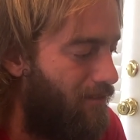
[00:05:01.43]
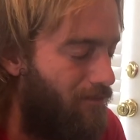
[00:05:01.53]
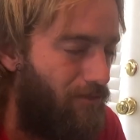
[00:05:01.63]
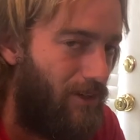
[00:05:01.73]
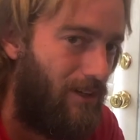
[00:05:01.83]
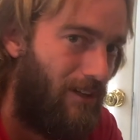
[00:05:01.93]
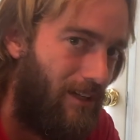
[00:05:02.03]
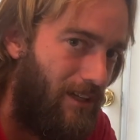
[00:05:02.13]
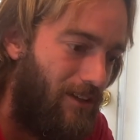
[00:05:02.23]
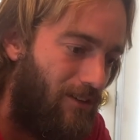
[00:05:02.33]

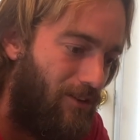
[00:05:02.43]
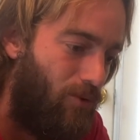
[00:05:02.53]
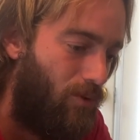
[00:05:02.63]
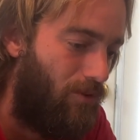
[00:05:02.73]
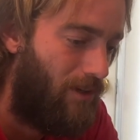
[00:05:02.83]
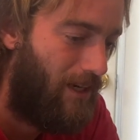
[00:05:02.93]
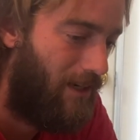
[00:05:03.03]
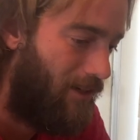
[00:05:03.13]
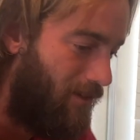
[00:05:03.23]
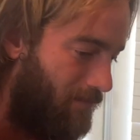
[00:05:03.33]
friendly tool right
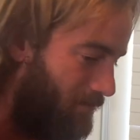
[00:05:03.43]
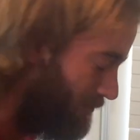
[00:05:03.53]
here.